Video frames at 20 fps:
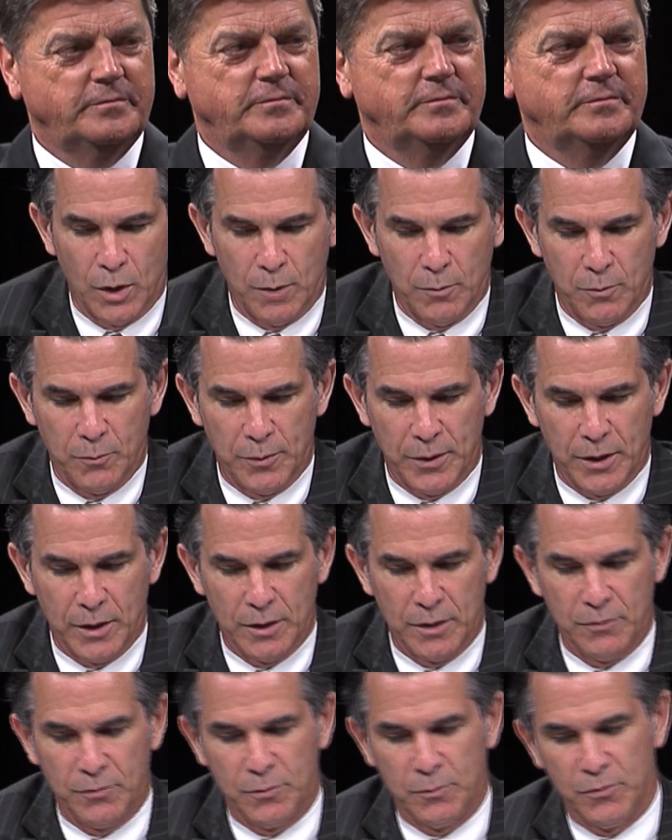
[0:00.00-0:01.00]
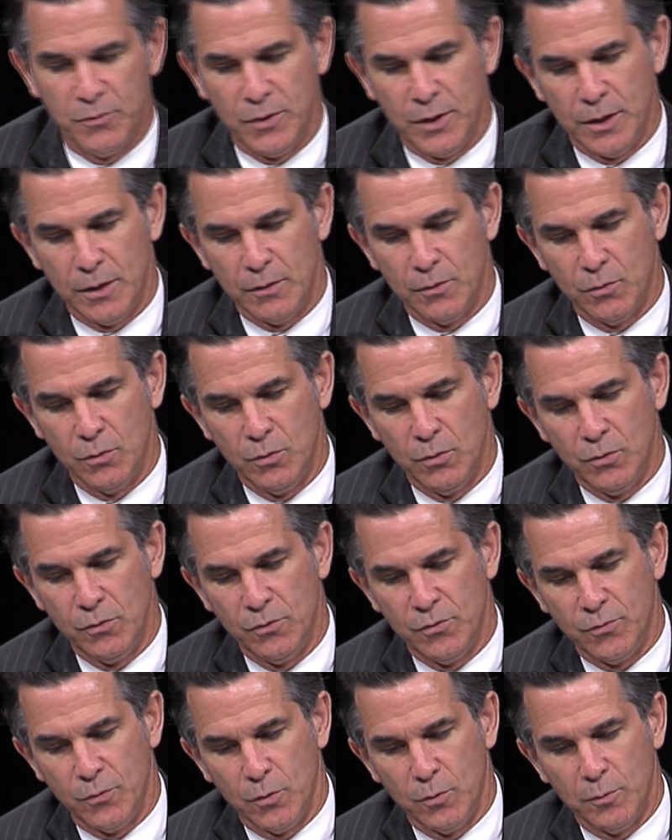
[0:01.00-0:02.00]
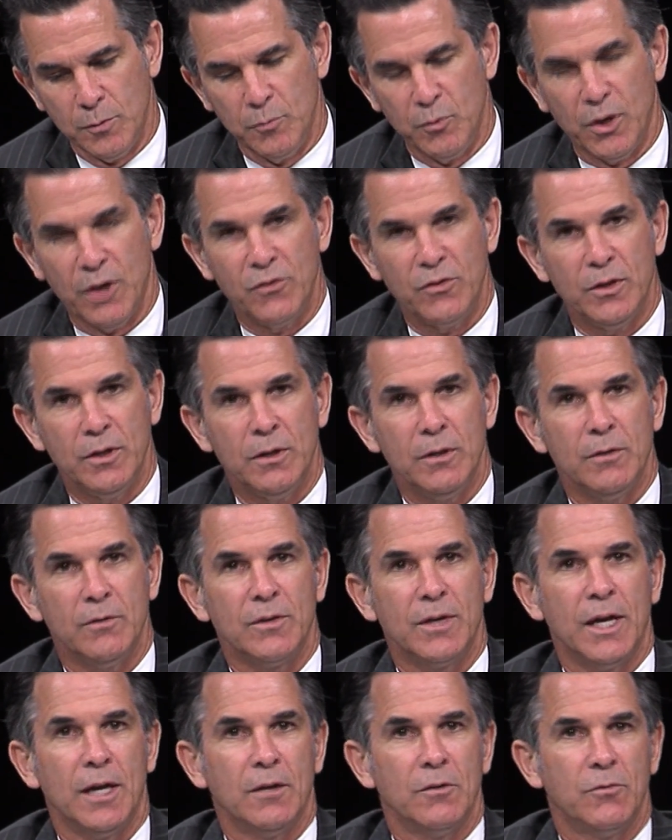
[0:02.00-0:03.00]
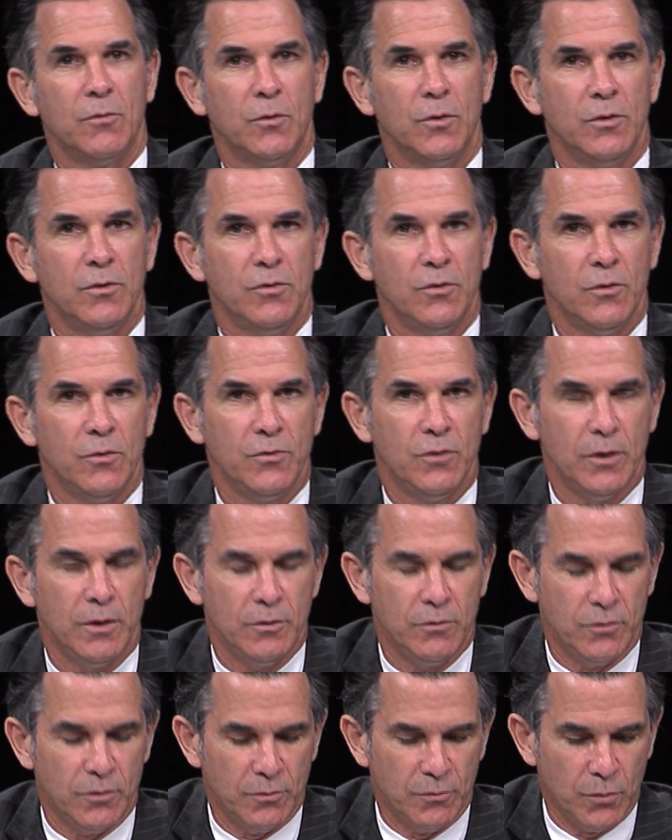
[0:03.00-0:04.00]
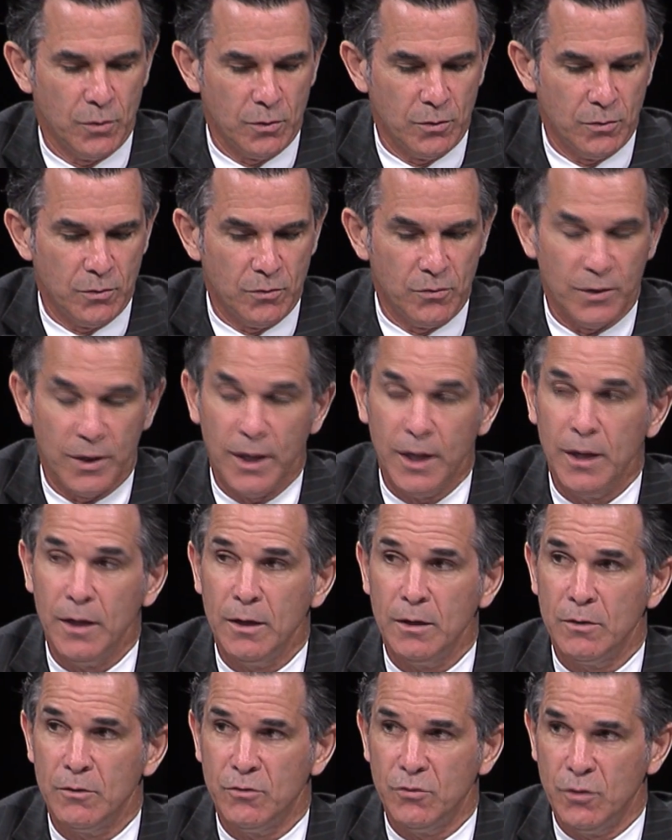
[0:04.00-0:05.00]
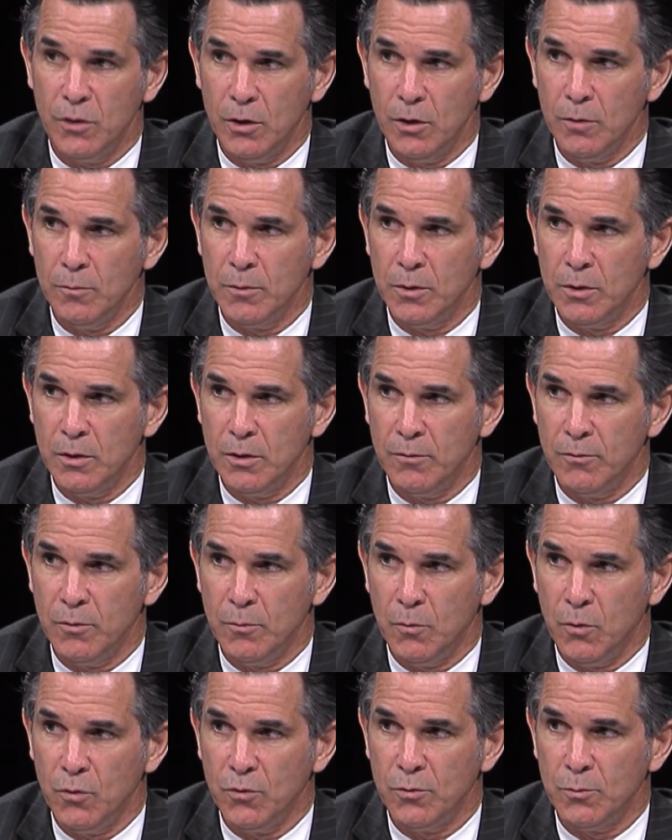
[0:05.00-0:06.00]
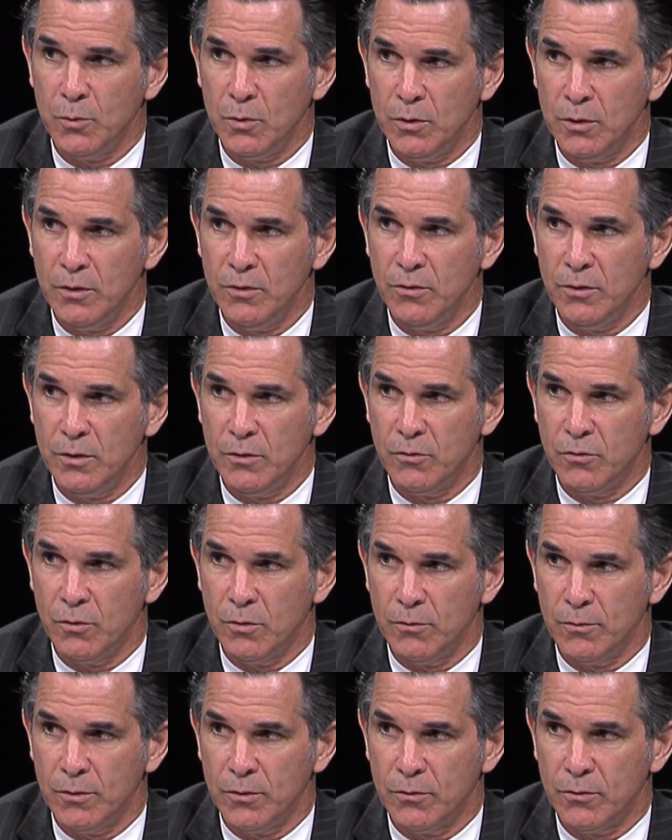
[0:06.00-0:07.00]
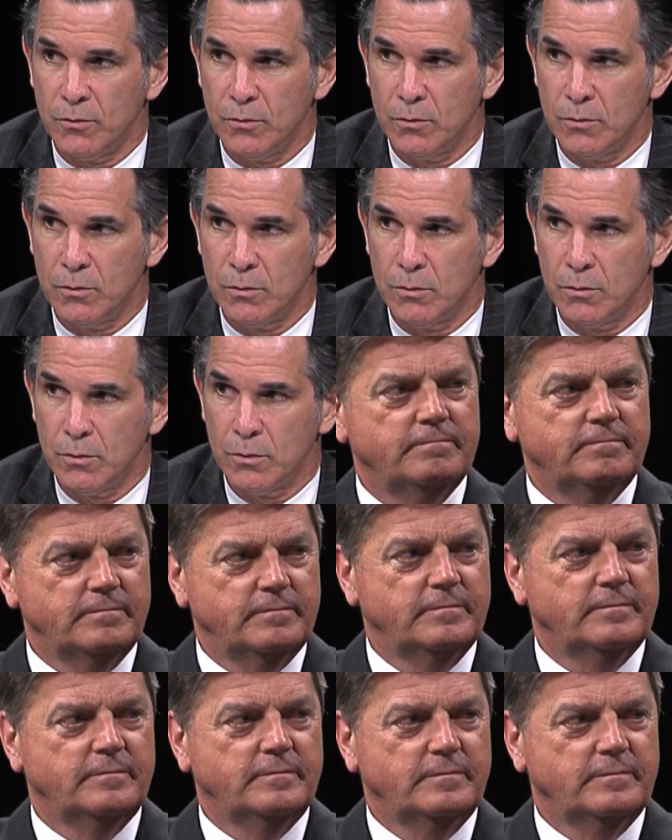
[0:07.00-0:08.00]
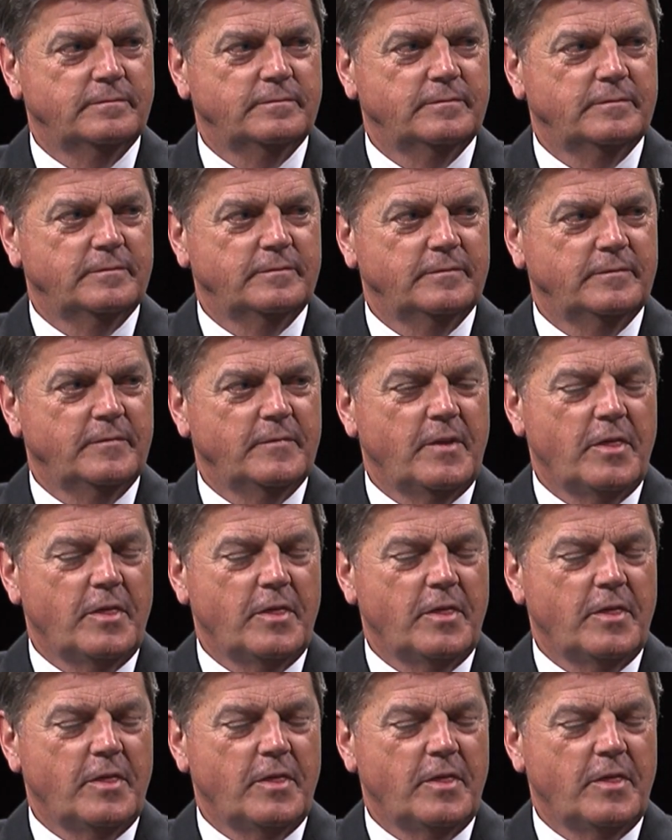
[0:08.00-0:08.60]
Robert Bailey from Santa Cruz, former president of the California Association of Realtors and chairman of the Multiple Listing Service. 3 years in a row?